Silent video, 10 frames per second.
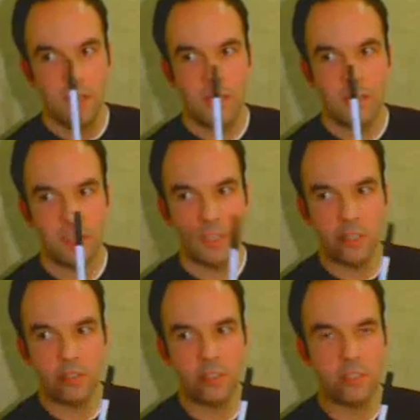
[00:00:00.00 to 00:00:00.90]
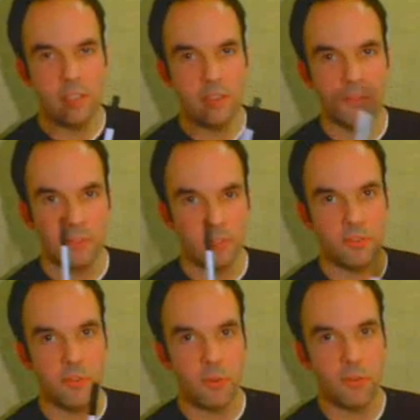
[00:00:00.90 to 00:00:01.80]
Ezekiel 16 verses
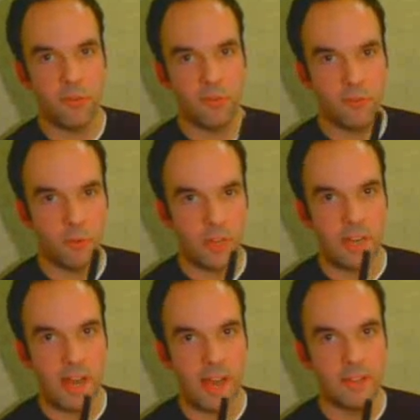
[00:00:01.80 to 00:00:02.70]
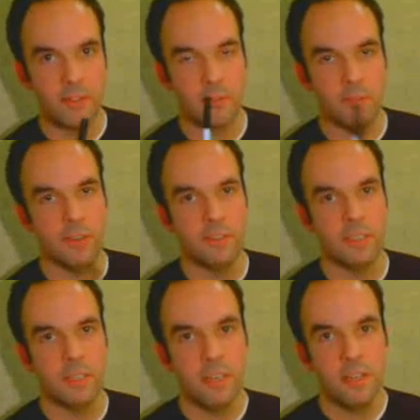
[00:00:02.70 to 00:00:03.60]
49 through 50.